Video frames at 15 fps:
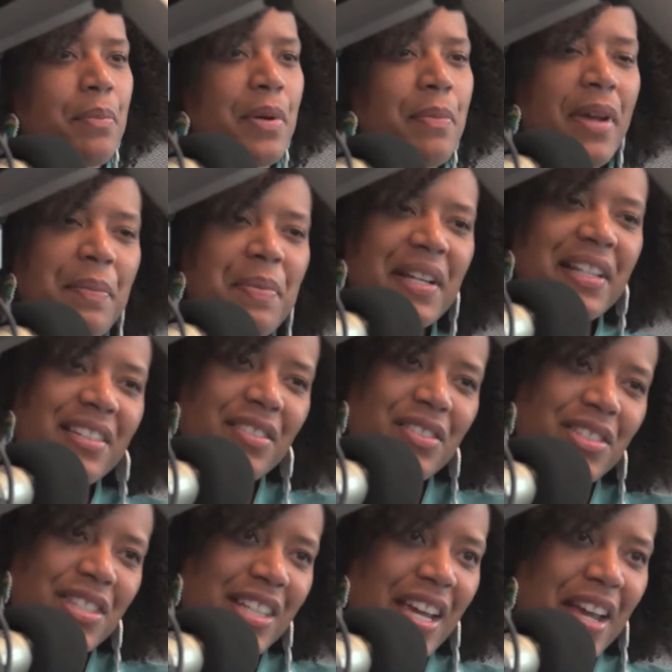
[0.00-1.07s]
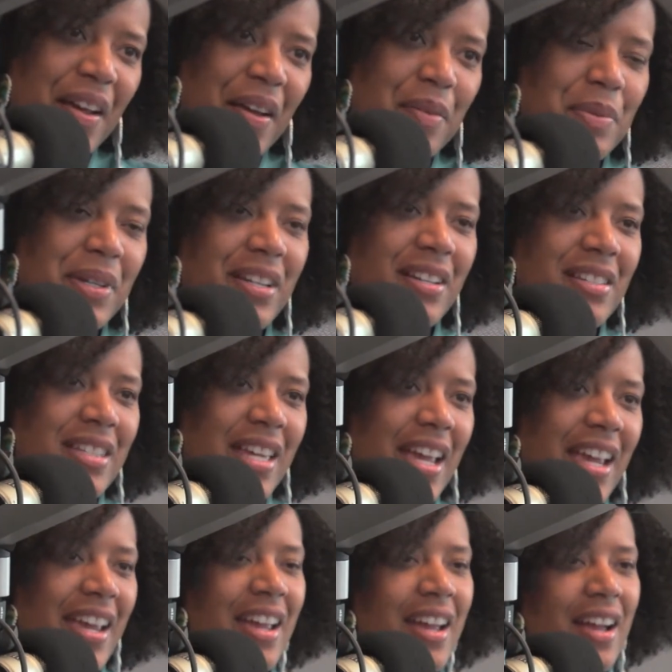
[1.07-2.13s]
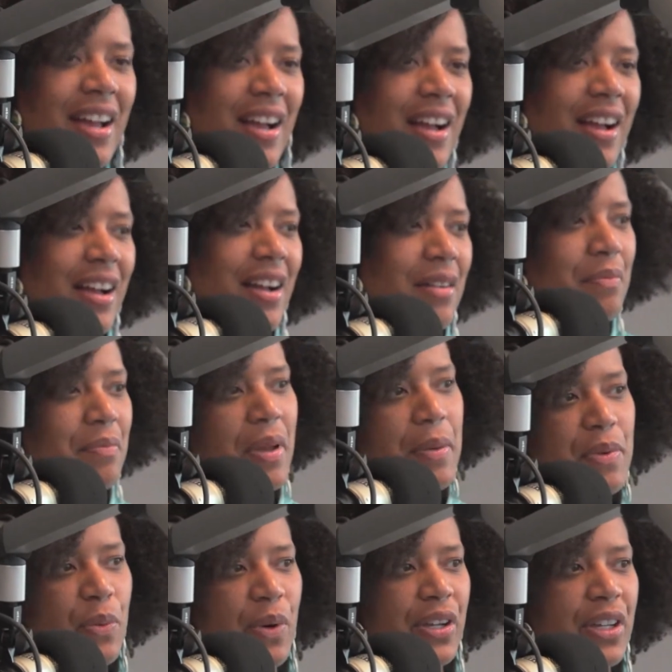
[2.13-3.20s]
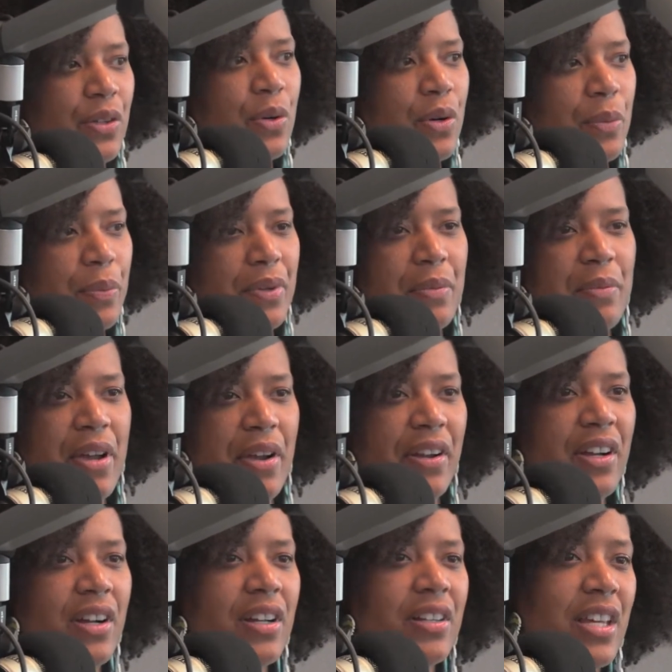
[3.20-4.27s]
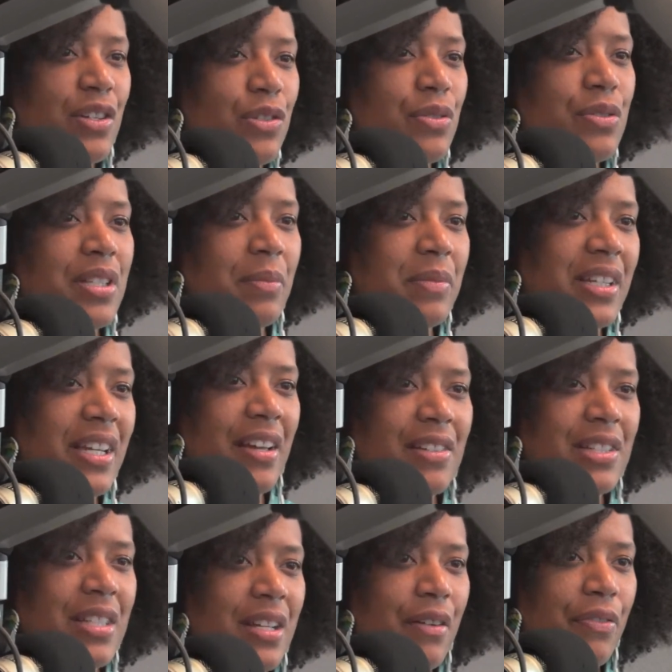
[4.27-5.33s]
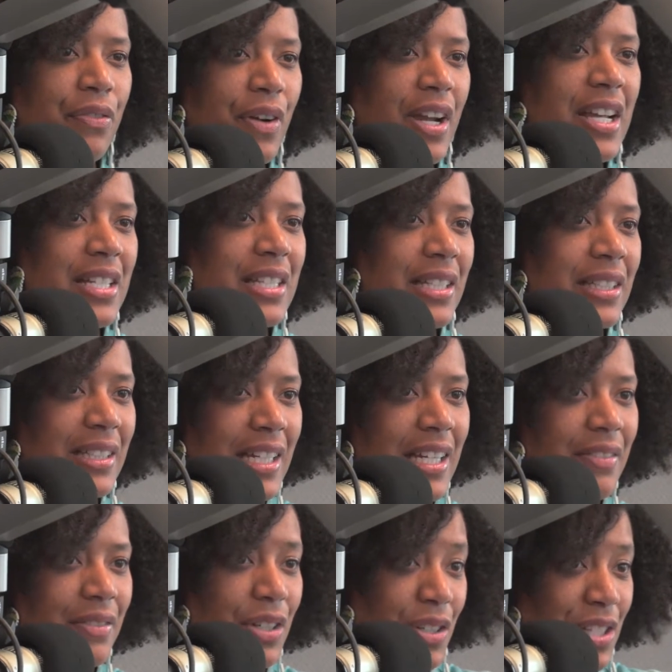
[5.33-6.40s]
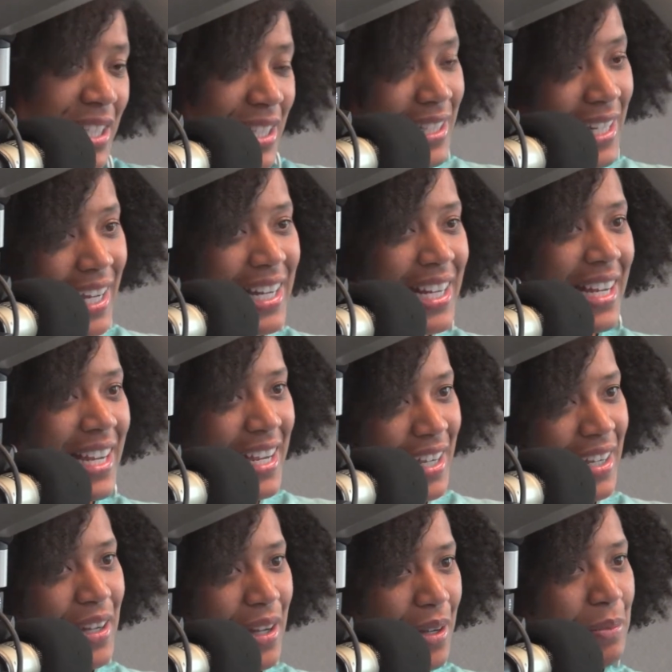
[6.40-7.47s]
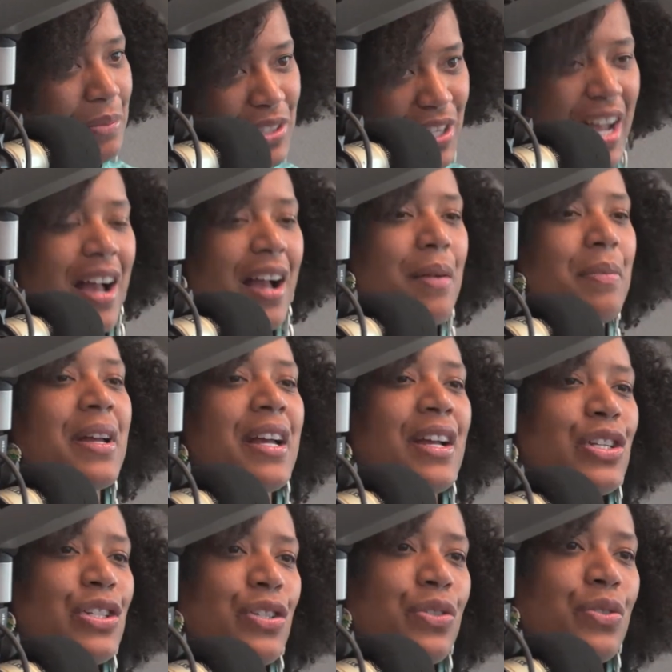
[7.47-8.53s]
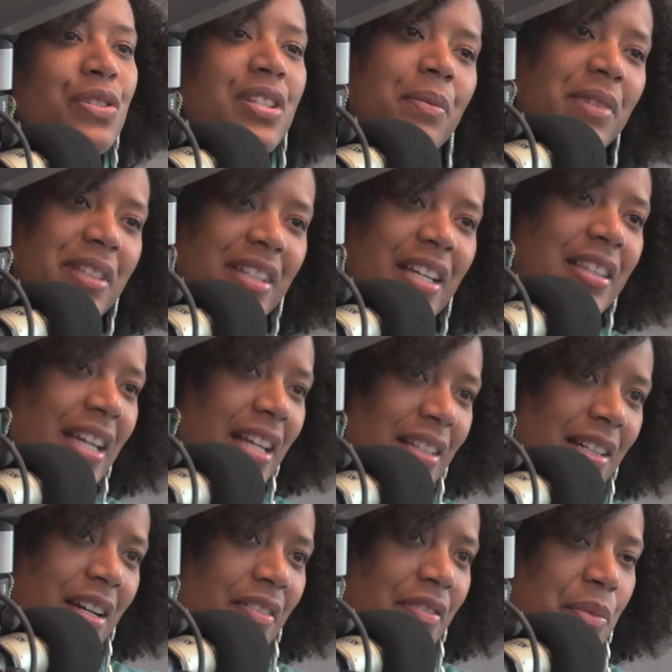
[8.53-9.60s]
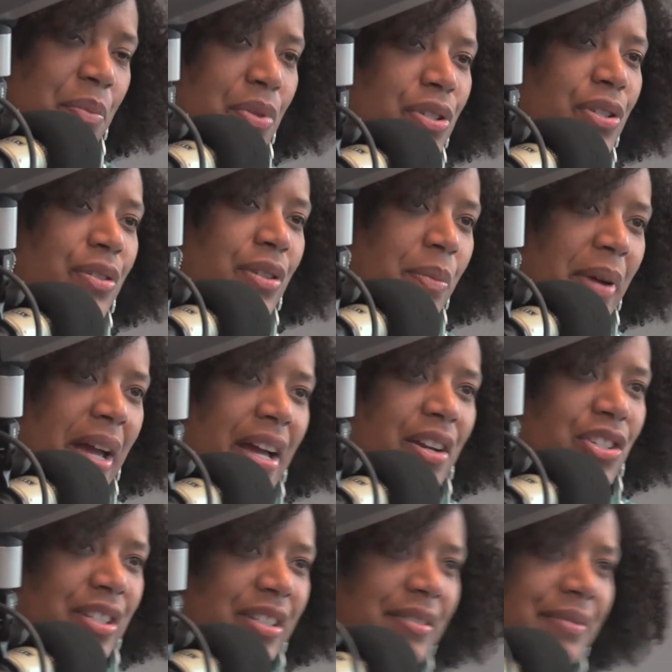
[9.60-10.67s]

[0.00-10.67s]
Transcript: but may be a little scared because they maybe work in corporate America, or they do something else and they're afraid to leave their steady income job to do something that they love and pursue their passion?